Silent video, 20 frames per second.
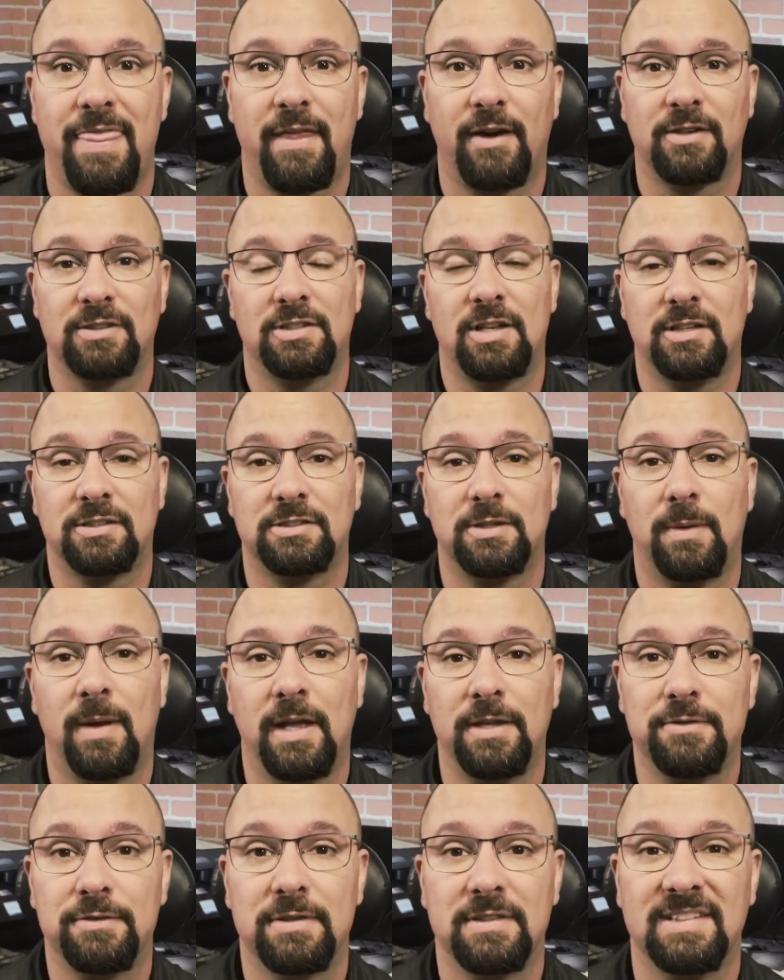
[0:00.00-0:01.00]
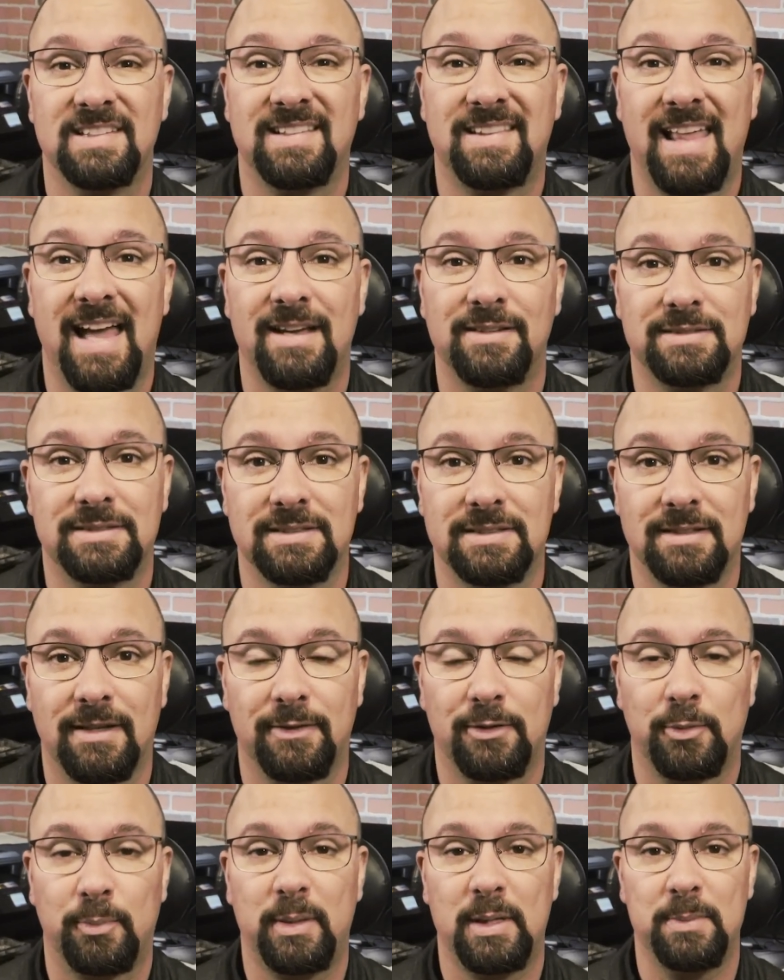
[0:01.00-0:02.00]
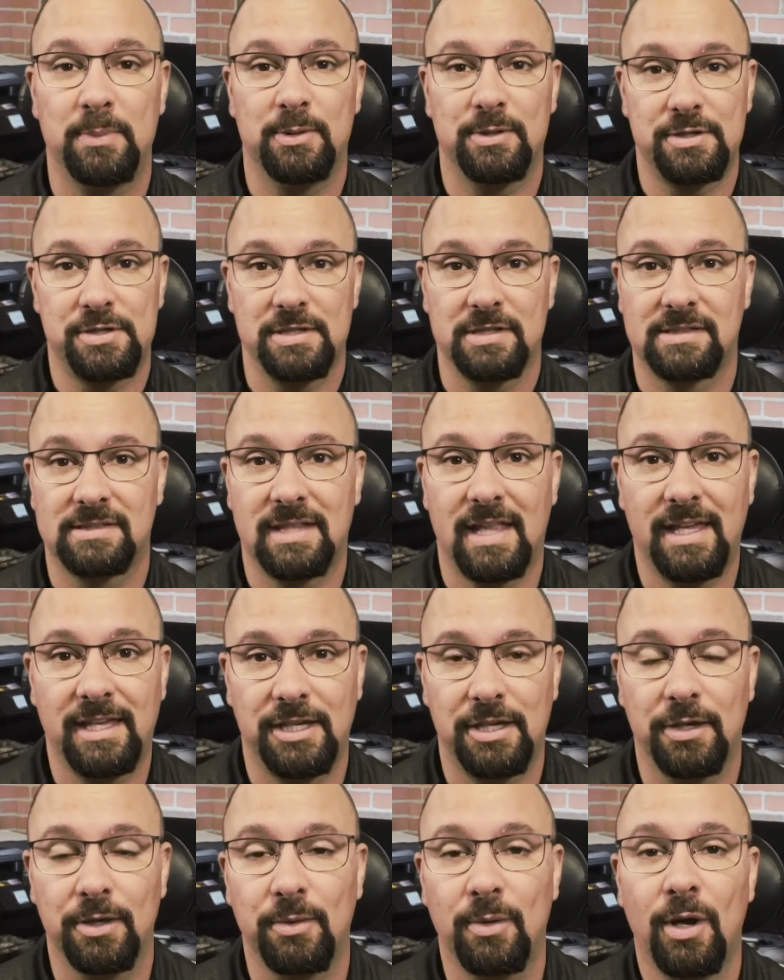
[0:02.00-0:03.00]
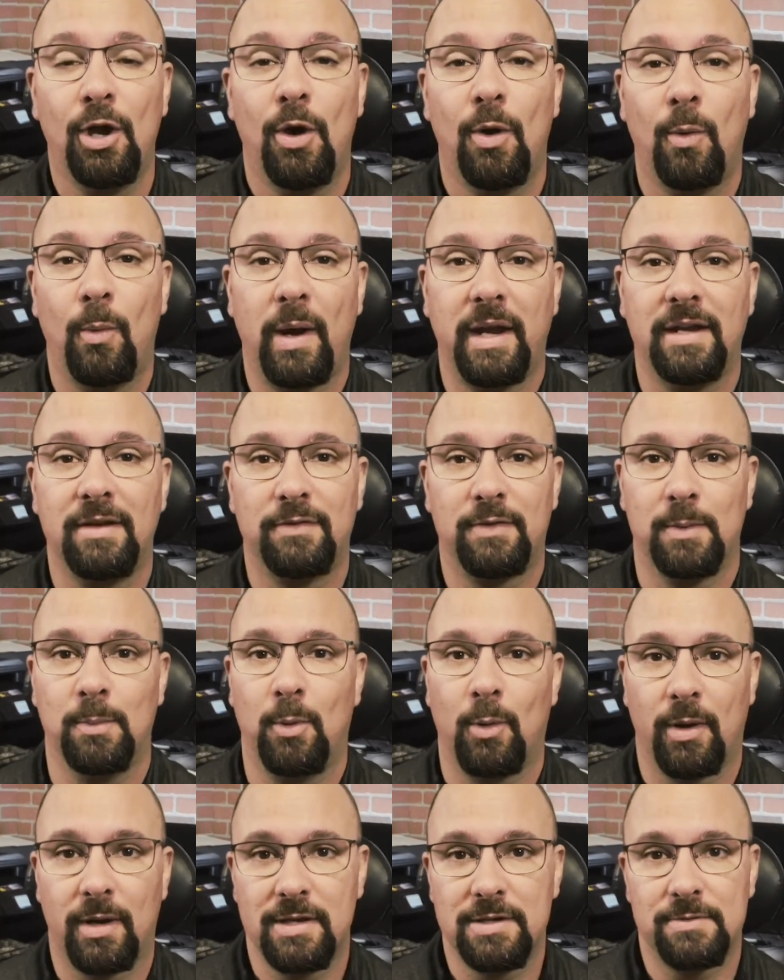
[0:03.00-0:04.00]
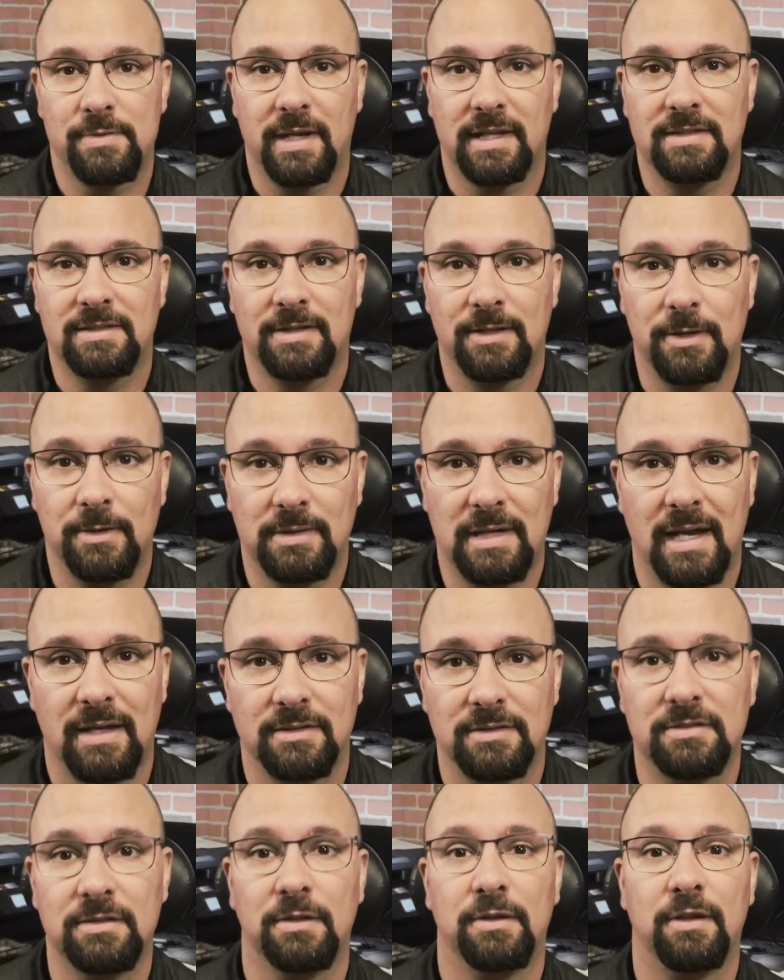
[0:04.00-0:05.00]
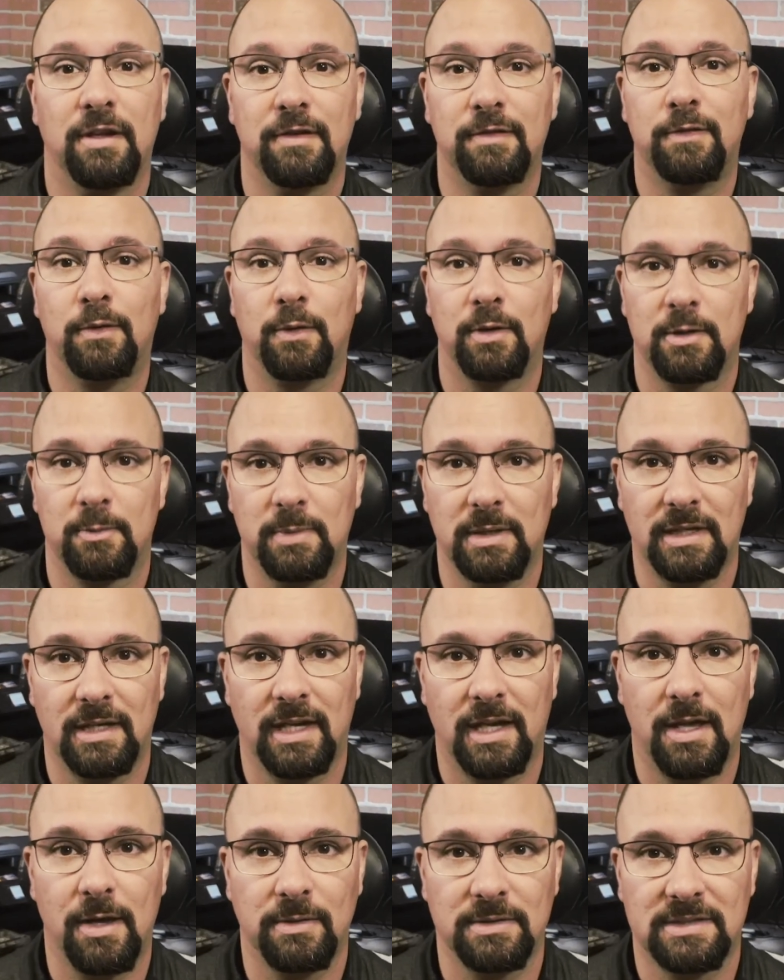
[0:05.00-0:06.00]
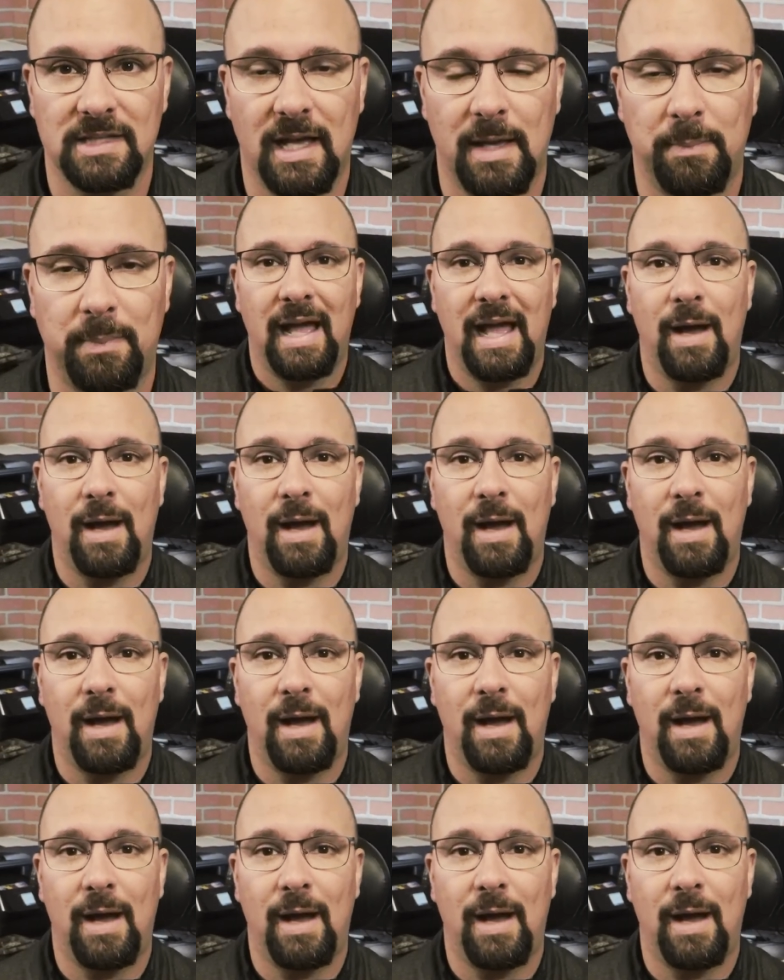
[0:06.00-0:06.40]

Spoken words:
there's also hundreds of thousands of other people just like you waiting for mortgage rates to go down so the affordability goes up.